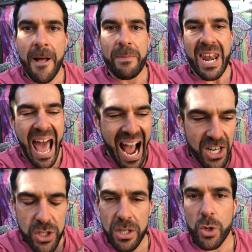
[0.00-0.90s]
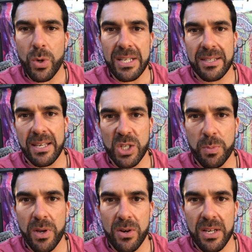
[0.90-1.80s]
That actually creates the
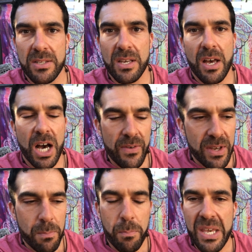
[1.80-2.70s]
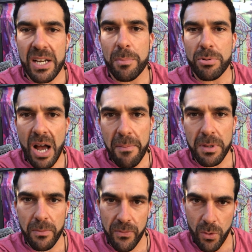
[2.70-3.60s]
experience of it being a
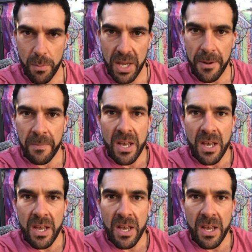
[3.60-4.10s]
problem for me.